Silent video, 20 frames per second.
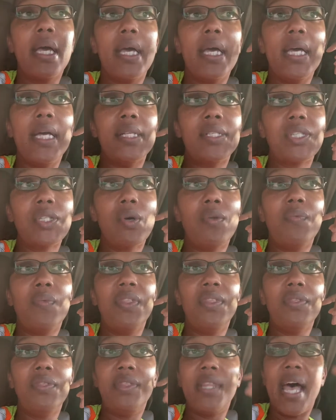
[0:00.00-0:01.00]
And so
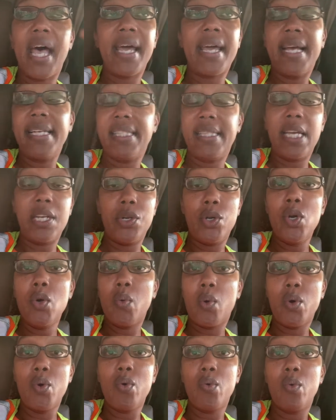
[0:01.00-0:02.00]
I guess they knew
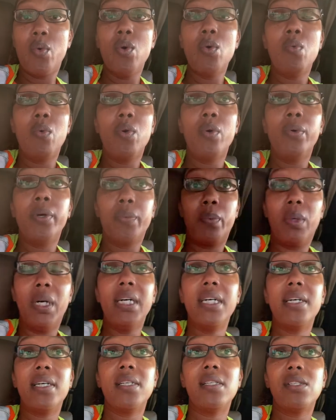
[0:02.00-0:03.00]
who, who, who it
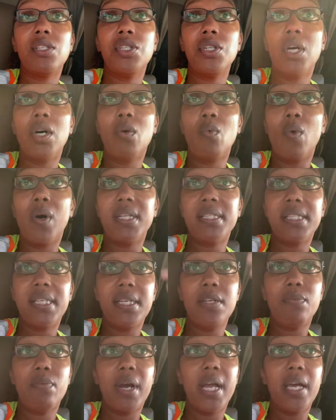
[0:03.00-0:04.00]
was. You know, once he
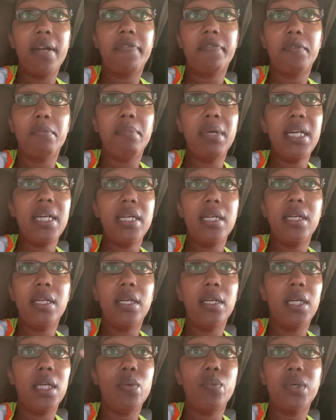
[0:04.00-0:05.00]
ran for me,
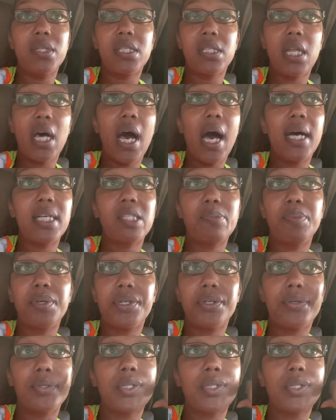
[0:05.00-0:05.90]
he went to the hospital.